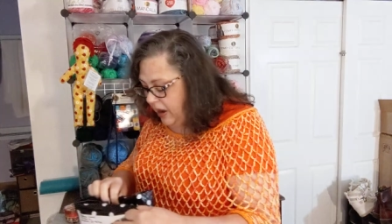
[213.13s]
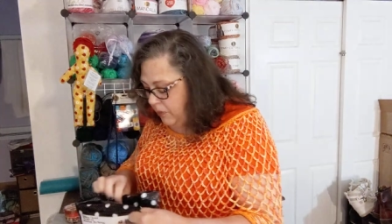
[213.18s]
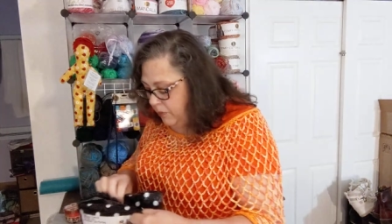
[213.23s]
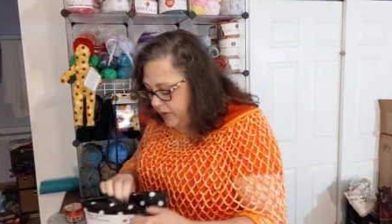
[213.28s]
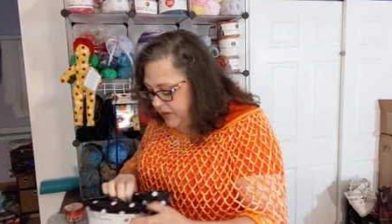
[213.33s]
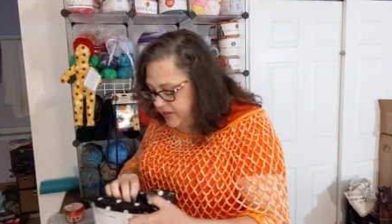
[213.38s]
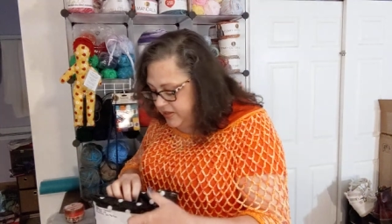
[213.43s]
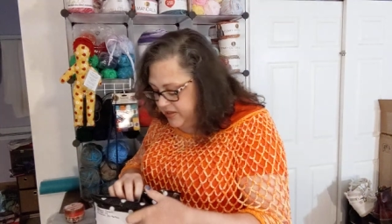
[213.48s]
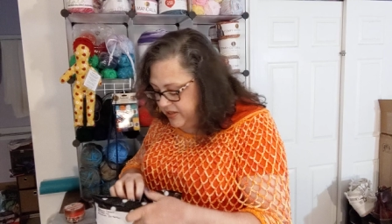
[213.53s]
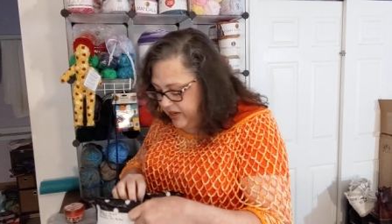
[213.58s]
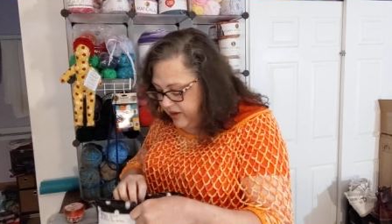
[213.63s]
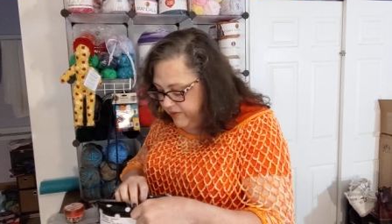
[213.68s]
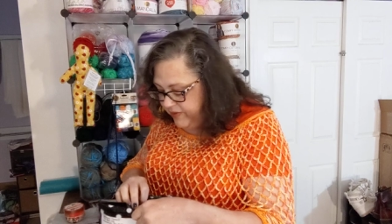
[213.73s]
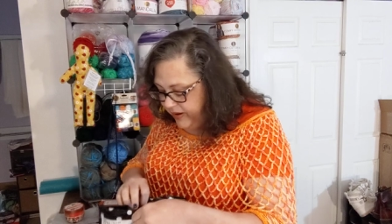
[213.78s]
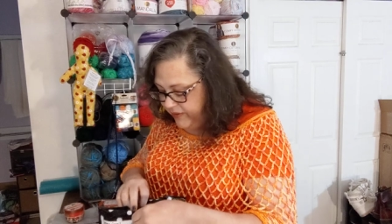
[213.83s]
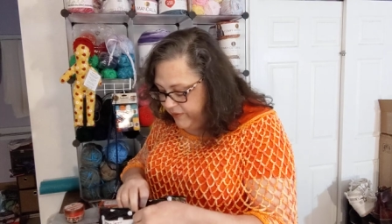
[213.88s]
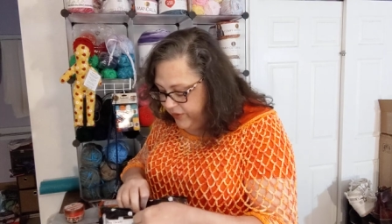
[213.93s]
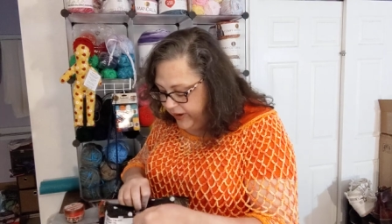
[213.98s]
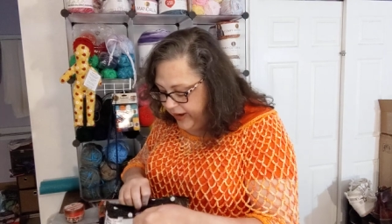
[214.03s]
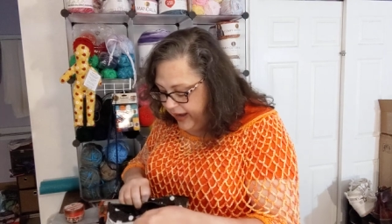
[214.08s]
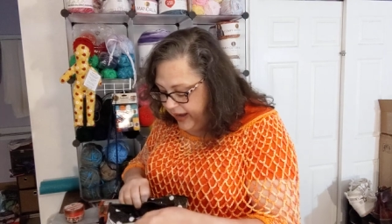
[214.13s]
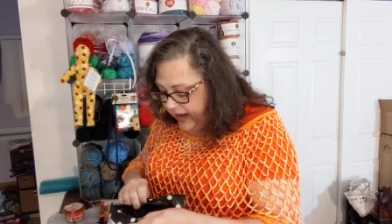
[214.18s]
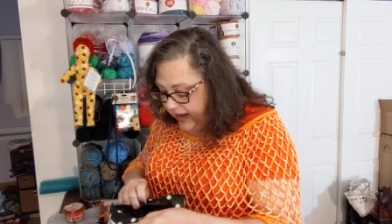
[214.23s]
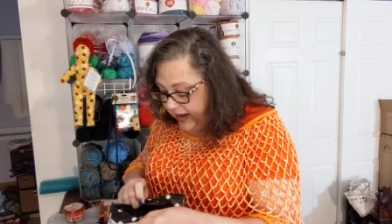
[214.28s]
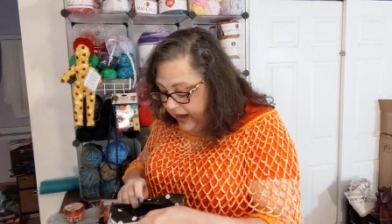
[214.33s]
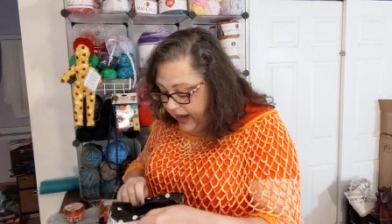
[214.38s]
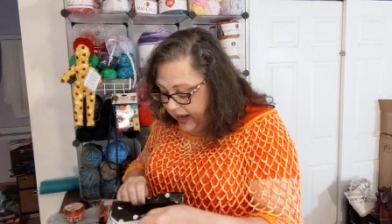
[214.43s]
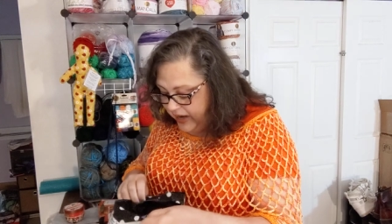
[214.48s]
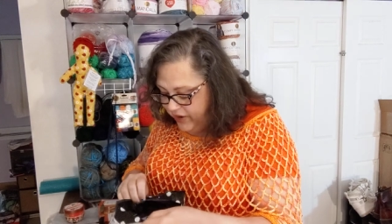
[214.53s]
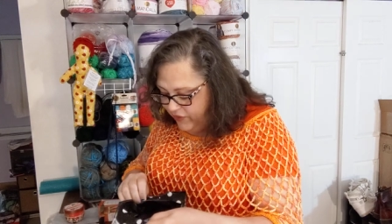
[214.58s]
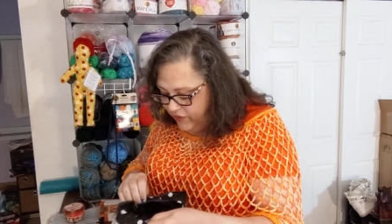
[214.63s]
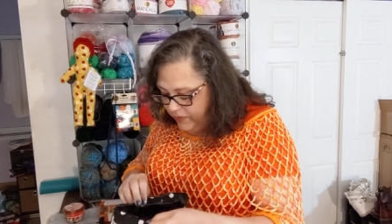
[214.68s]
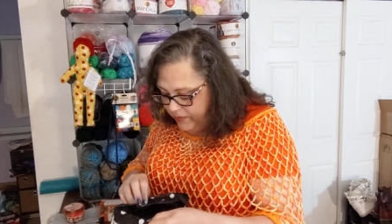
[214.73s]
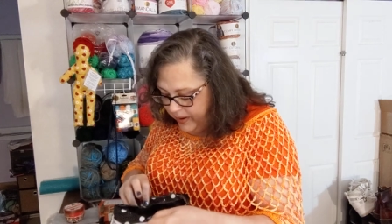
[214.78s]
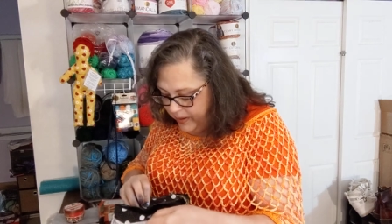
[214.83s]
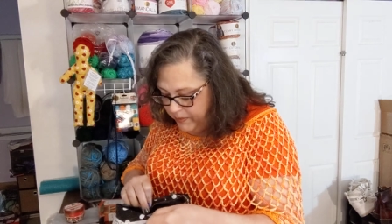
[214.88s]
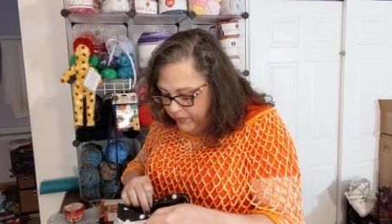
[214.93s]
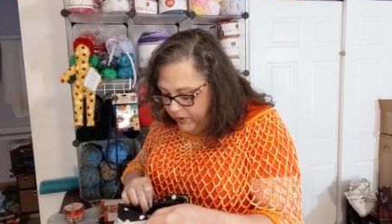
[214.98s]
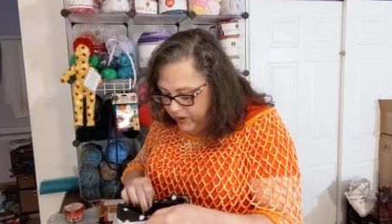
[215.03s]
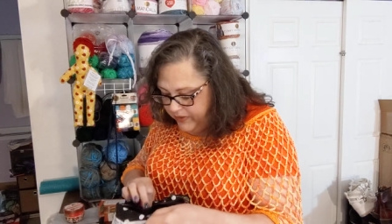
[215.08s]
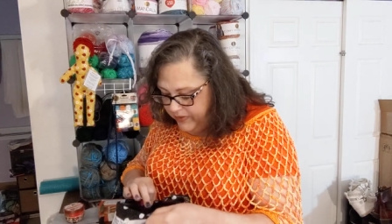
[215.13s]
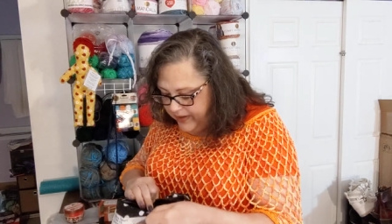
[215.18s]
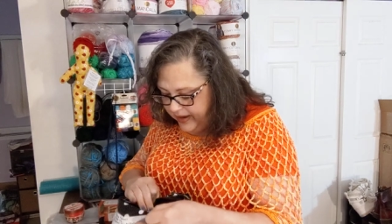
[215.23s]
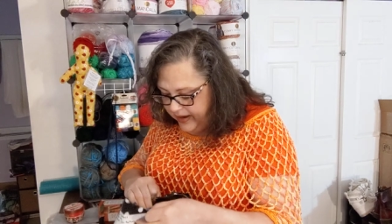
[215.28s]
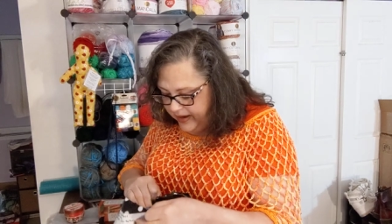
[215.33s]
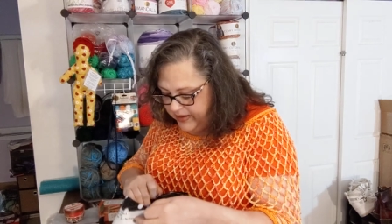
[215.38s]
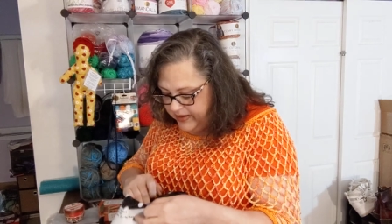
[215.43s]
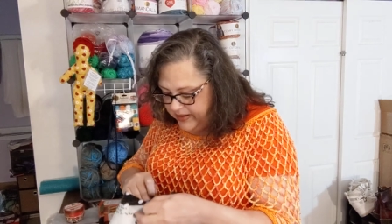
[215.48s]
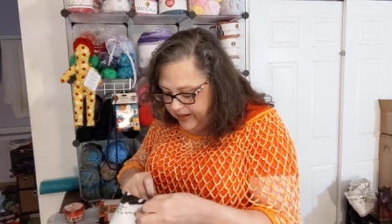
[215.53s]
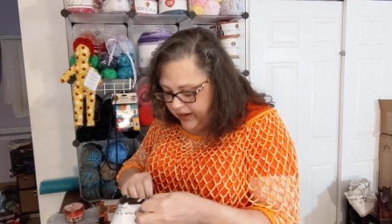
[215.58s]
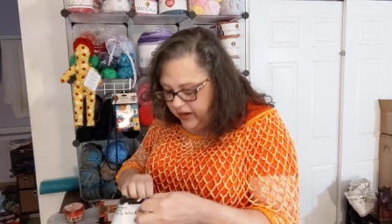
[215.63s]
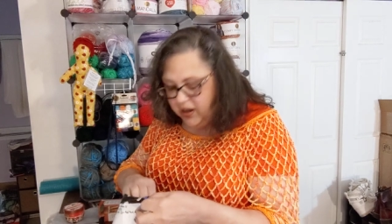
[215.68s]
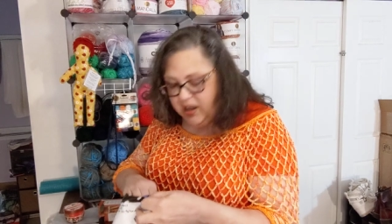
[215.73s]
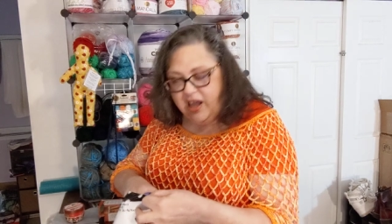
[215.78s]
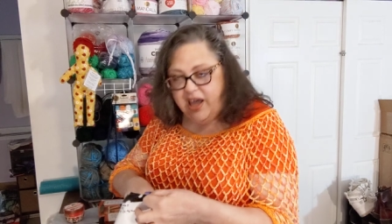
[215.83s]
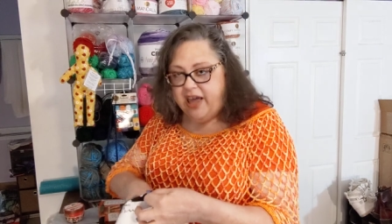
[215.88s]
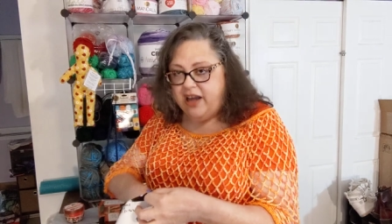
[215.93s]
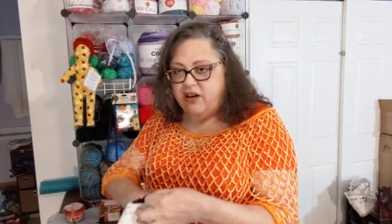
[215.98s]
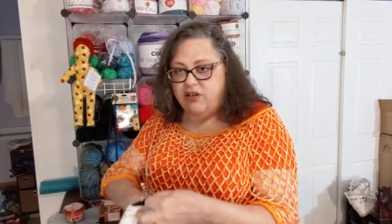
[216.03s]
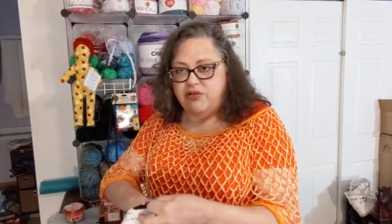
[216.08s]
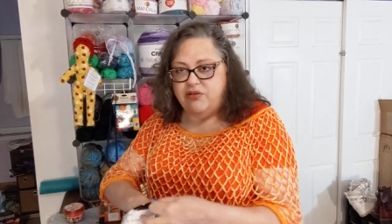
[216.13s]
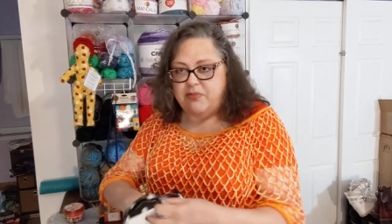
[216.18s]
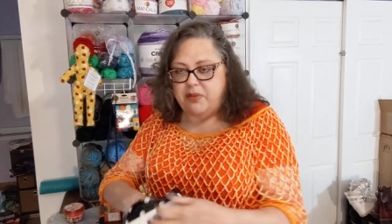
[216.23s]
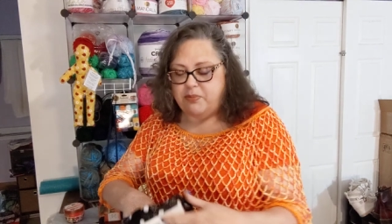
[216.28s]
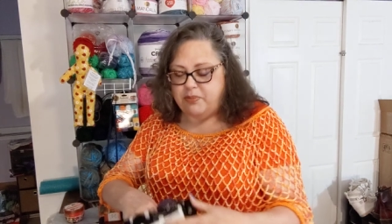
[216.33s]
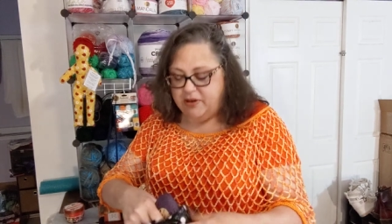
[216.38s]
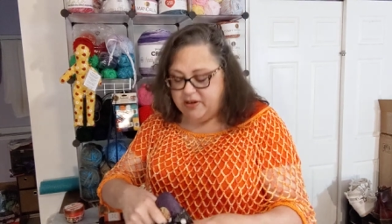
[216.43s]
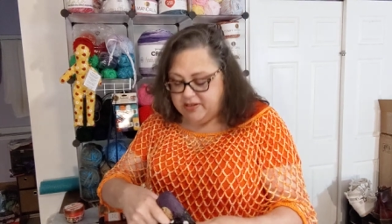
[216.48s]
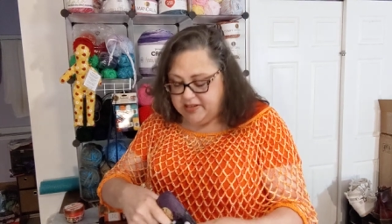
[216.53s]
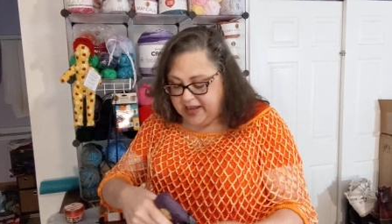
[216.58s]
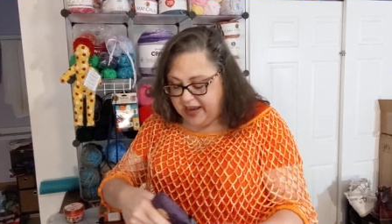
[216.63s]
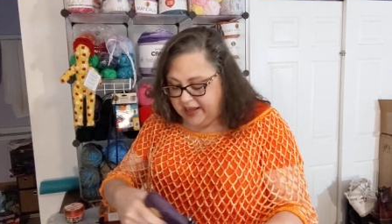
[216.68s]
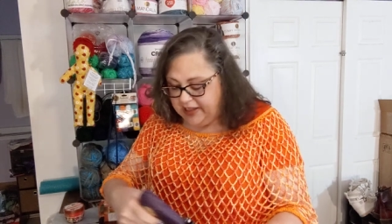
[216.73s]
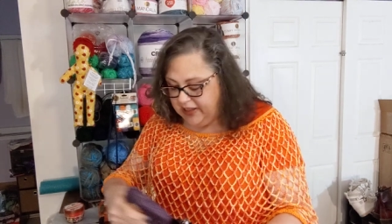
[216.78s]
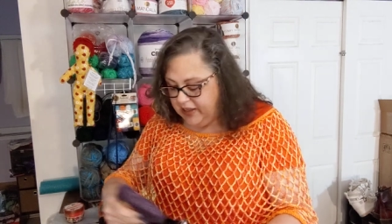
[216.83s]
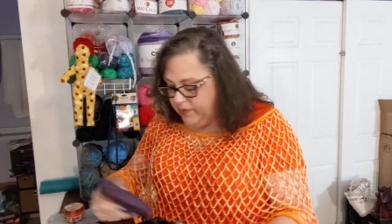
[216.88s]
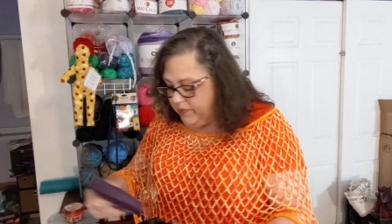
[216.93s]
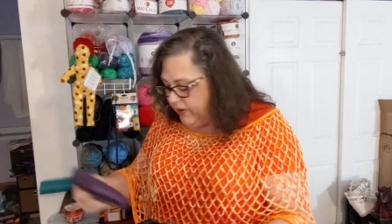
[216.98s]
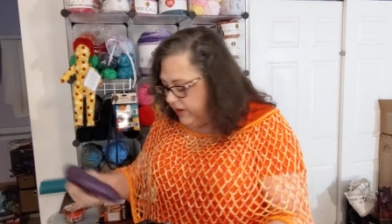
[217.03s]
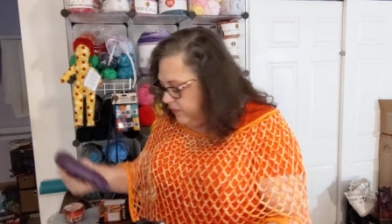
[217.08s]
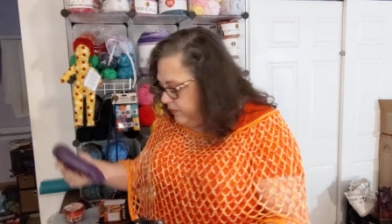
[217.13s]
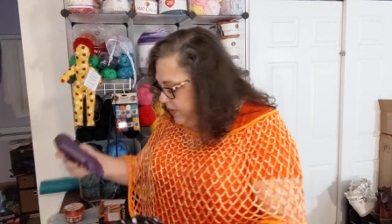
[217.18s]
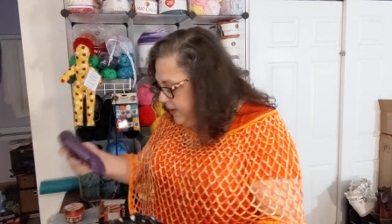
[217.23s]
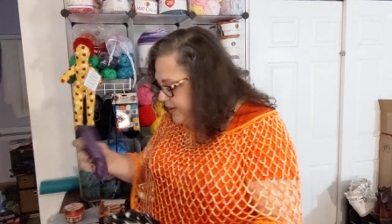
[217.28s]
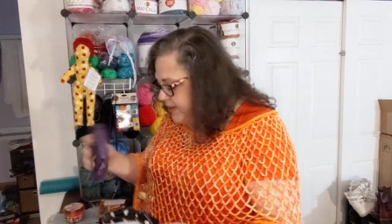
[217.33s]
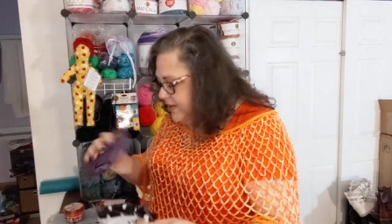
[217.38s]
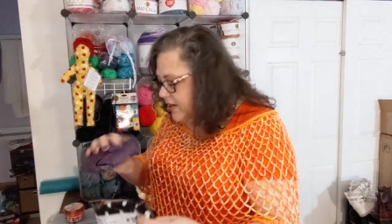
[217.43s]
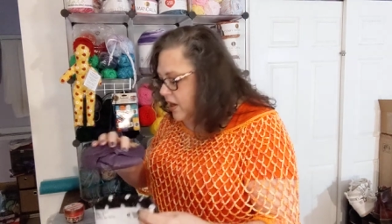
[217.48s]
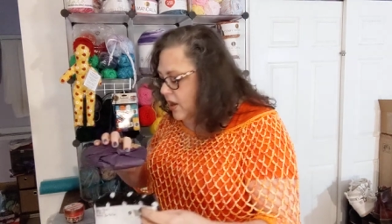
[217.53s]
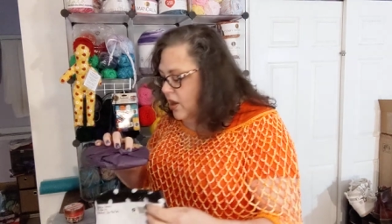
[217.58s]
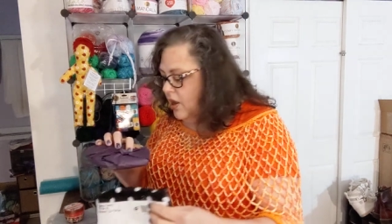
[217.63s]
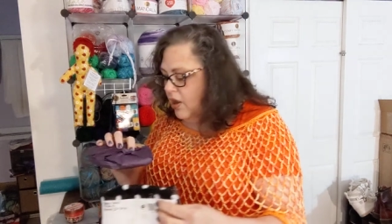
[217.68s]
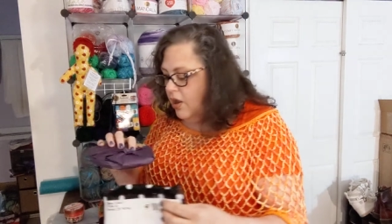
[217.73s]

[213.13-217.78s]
I win stuff, I forget. I kind of remember, and then it's like, I don't remember exactly what it was.